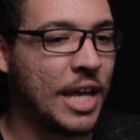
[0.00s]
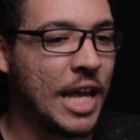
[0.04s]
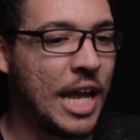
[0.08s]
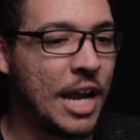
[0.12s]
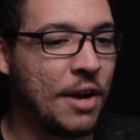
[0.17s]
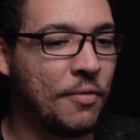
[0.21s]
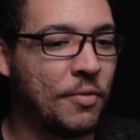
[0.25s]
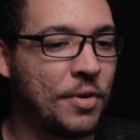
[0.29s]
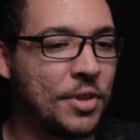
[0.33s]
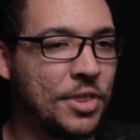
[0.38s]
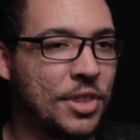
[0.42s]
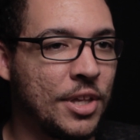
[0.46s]

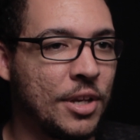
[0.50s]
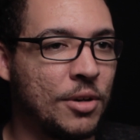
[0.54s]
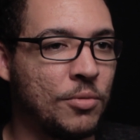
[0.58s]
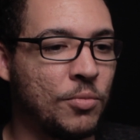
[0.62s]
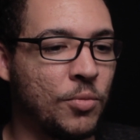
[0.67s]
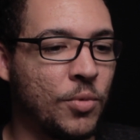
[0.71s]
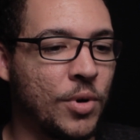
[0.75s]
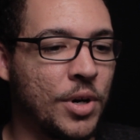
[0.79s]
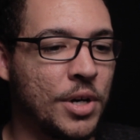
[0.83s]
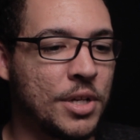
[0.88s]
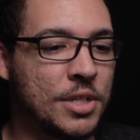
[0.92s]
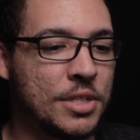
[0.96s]

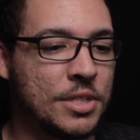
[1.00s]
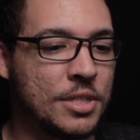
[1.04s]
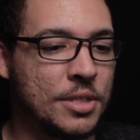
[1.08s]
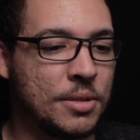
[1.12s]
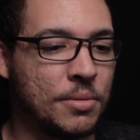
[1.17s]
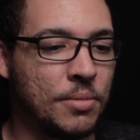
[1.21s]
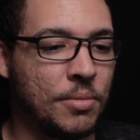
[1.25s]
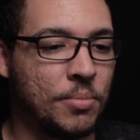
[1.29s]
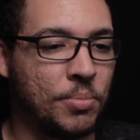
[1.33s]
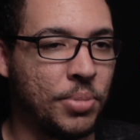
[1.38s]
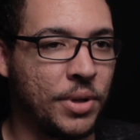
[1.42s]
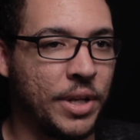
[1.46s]
everything was
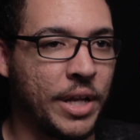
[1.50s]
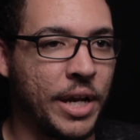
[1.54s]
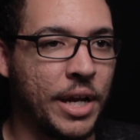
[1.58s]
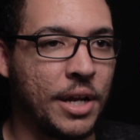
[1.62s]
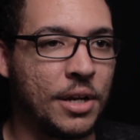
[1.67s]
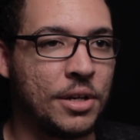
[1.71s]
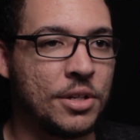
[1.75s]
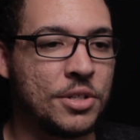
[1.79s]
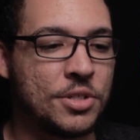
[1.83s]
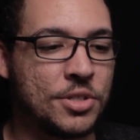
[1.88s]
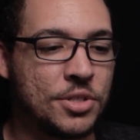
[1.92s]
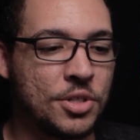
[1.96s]

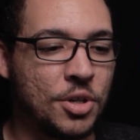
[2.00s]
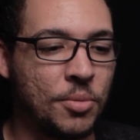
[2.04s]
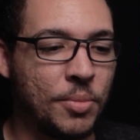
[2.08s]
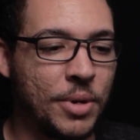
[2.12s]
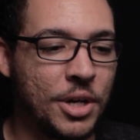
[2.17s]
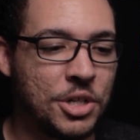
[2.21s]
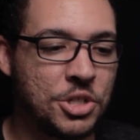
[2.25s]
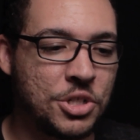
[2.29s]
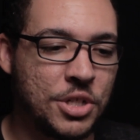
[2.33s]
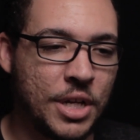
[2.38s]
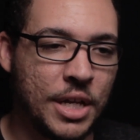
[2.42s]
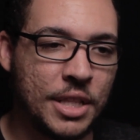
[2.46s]
planned so
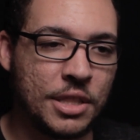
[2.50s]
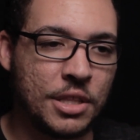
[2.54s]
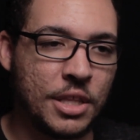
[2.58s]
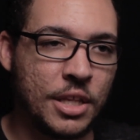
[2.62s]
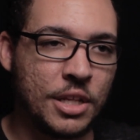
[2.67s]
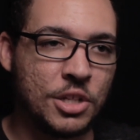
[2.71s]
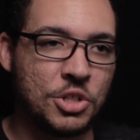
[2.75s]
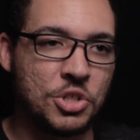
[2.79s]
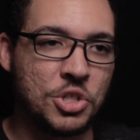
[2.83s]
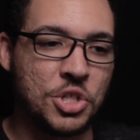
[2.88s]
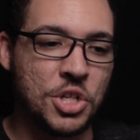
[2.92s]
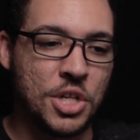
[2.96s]
much and
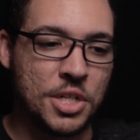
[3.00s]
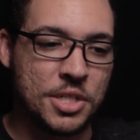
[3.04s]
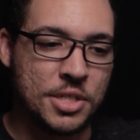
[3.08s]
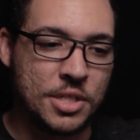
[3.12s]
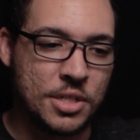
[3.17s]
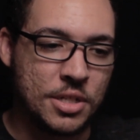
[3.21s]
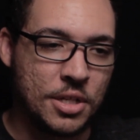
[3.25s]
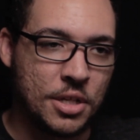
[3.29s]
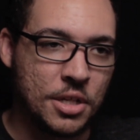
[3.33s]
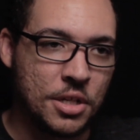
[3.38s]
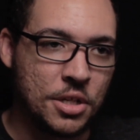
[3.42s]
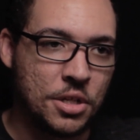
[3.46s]
then
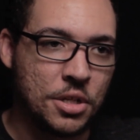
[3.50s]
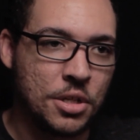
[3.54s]
just